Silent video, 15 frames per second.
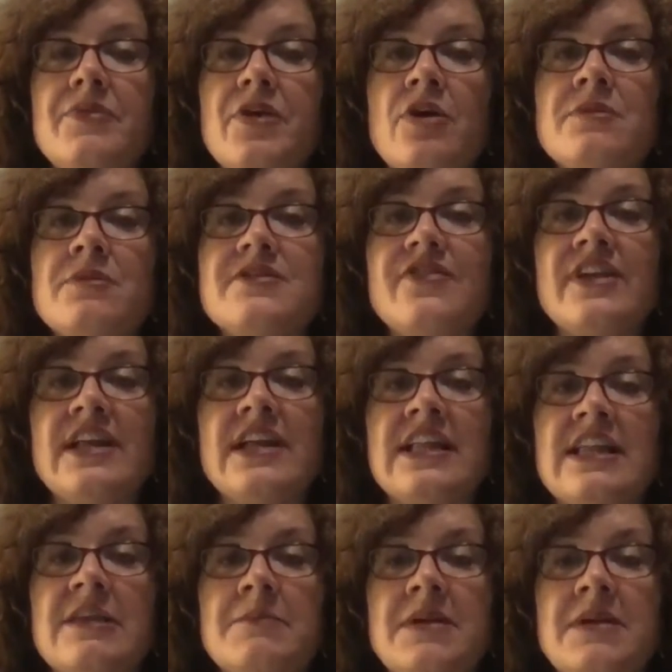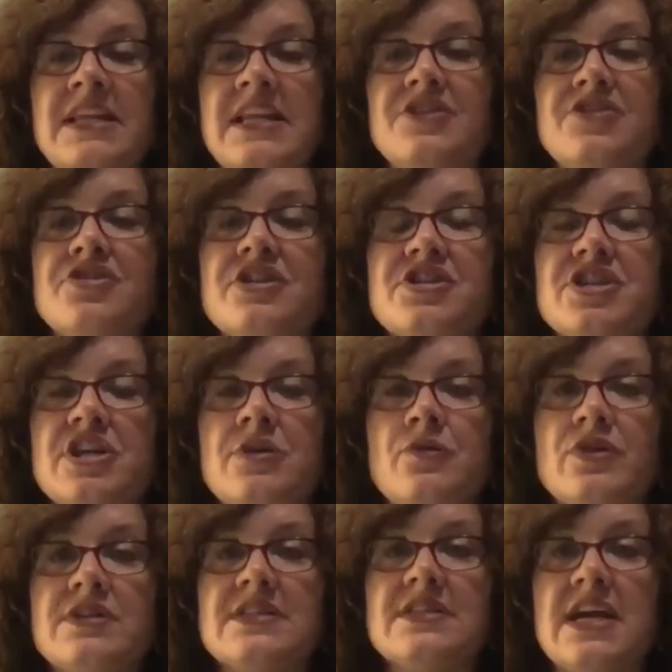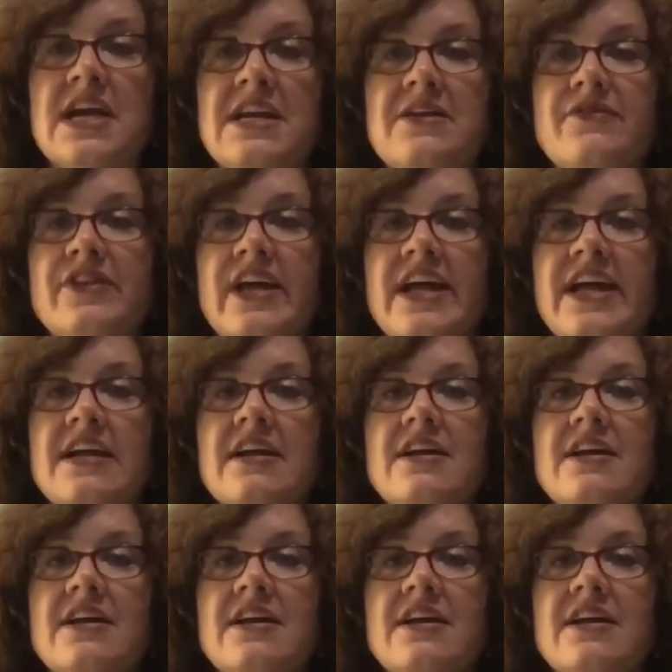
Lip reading: almost feeling that the pediatrician was kind of like